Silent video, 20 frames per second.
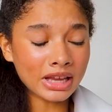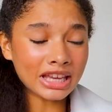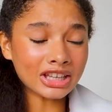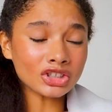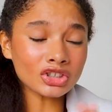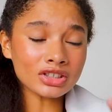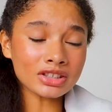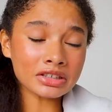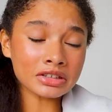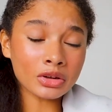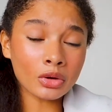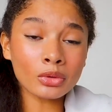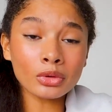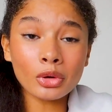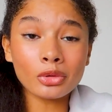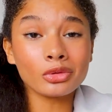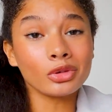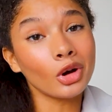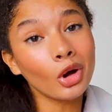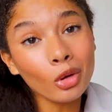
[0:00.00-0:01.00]
of inches and don't
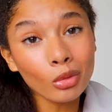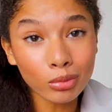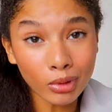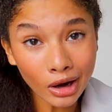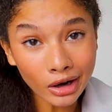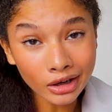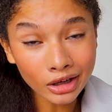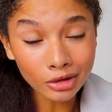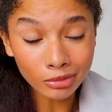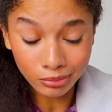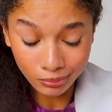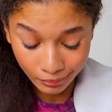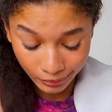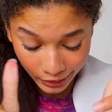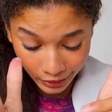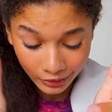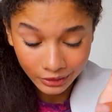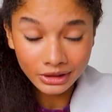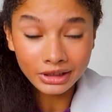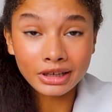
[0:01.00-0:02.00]
know nobody,
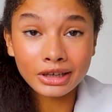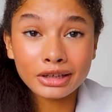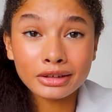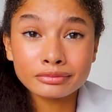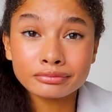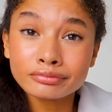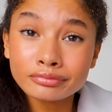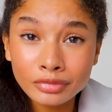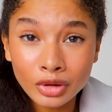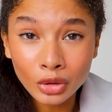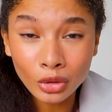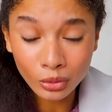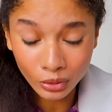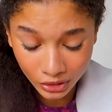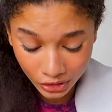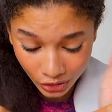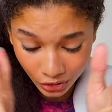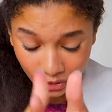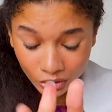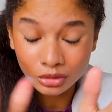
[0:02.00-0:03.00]
period. Who
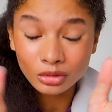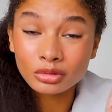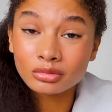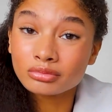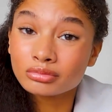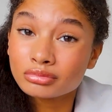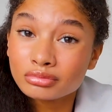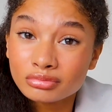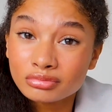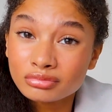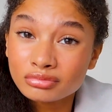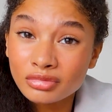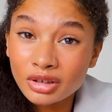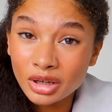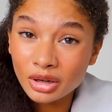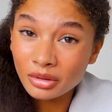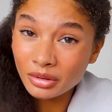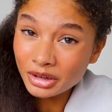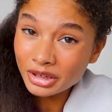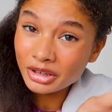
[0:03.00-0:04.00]
are you?
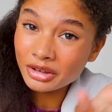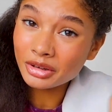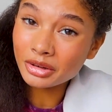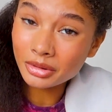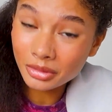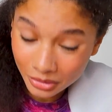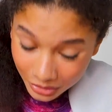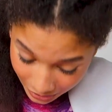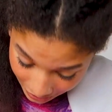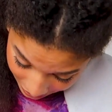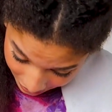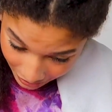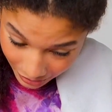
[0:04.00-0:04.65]
Who are you?